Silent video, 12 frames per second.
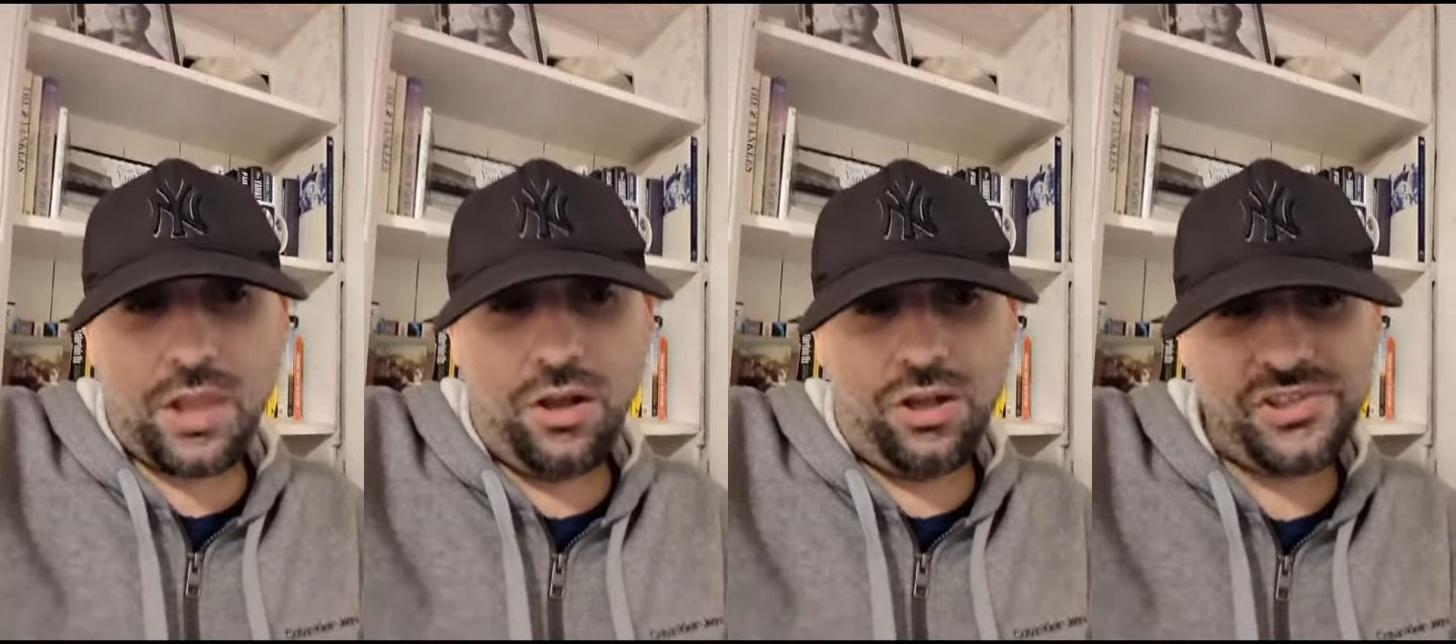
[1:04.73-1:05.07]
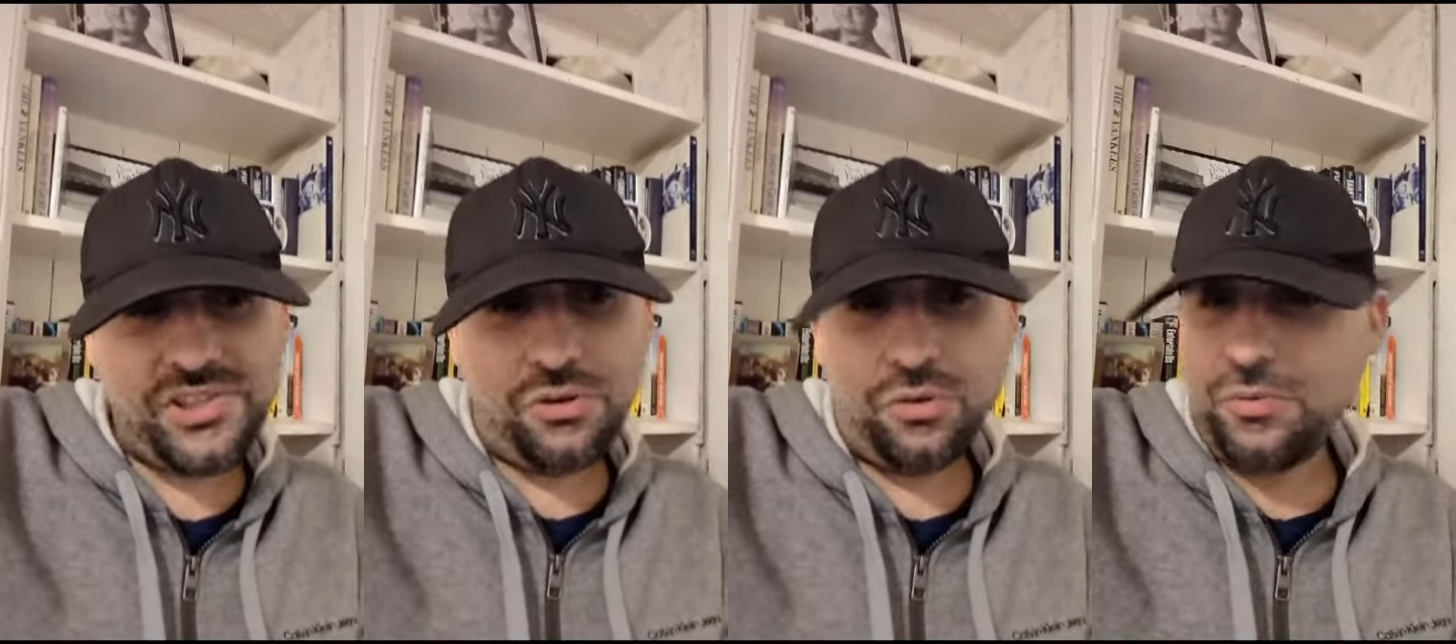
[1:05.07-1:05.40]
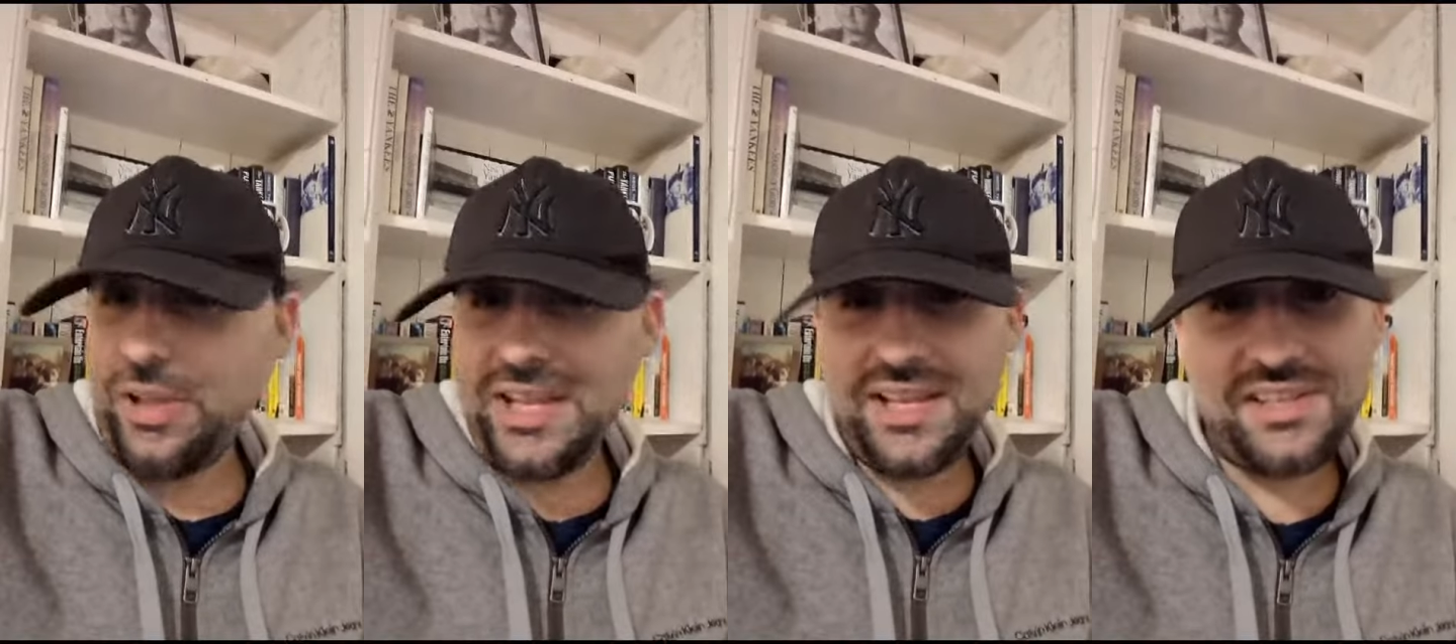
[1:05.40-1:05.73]
Also,
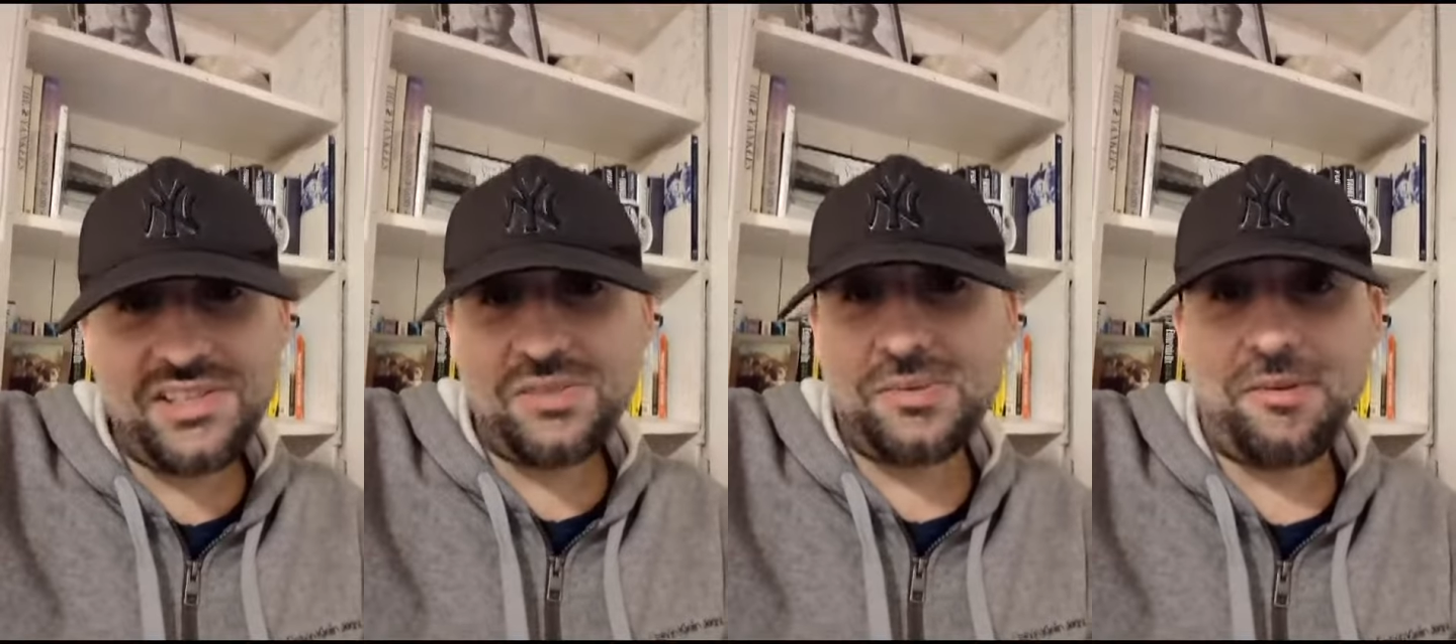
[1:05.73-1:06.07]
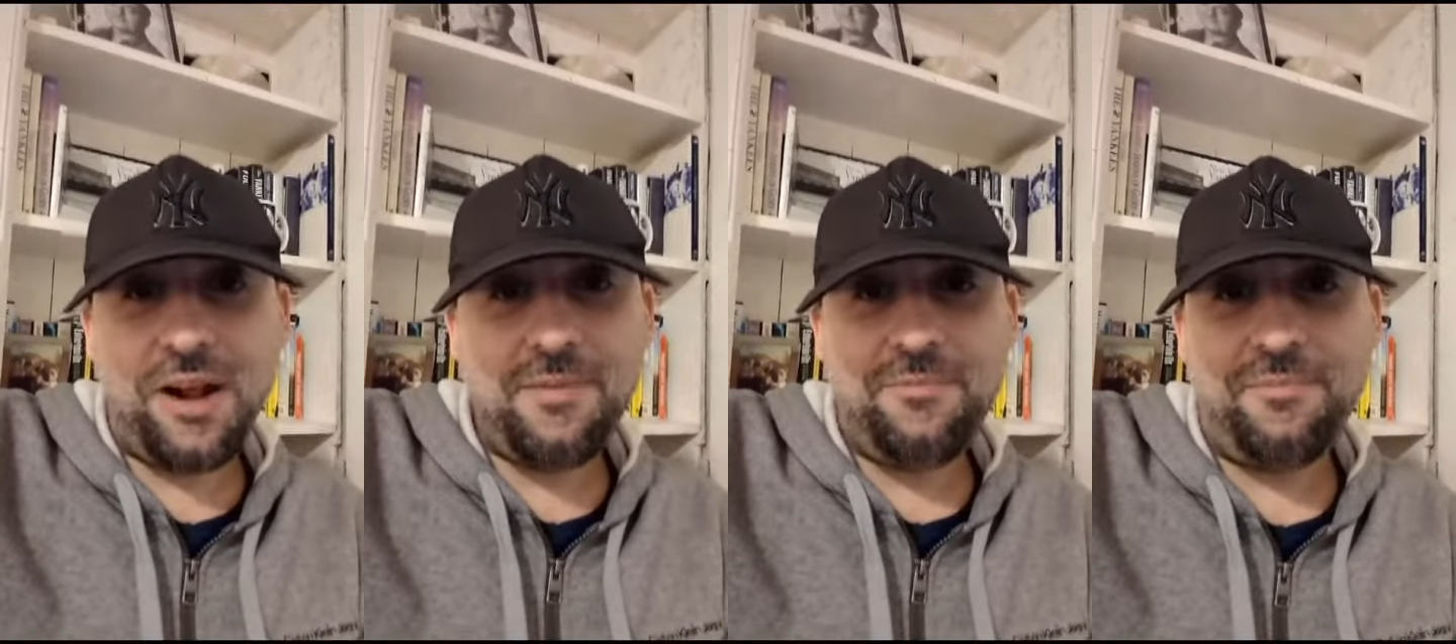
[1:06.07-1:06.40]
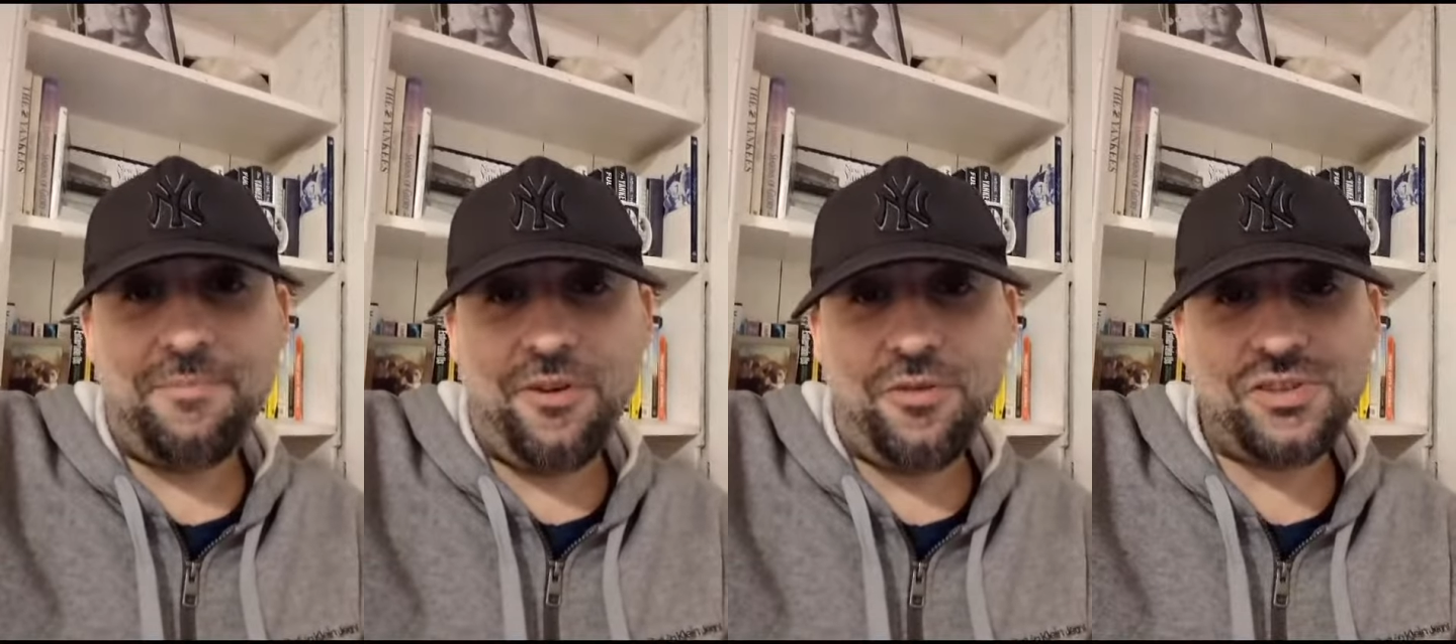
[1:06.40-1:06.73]
like and
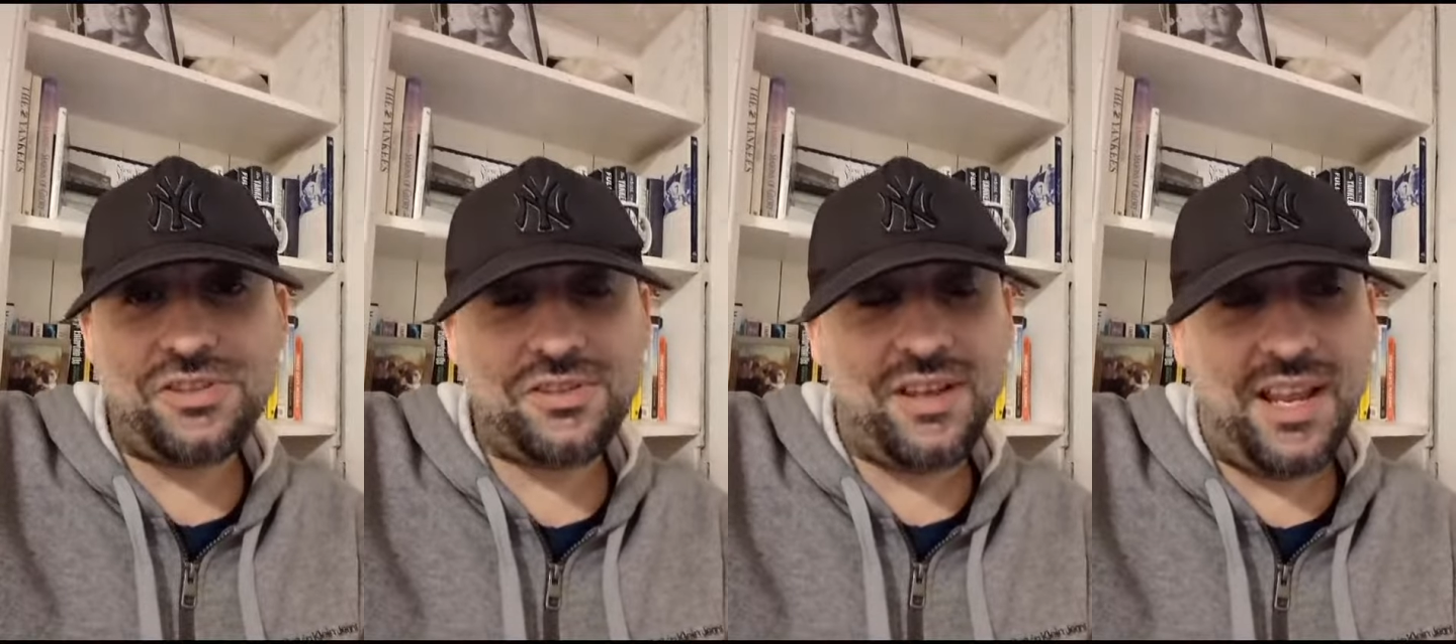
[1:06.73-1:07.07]
subscribe, folks.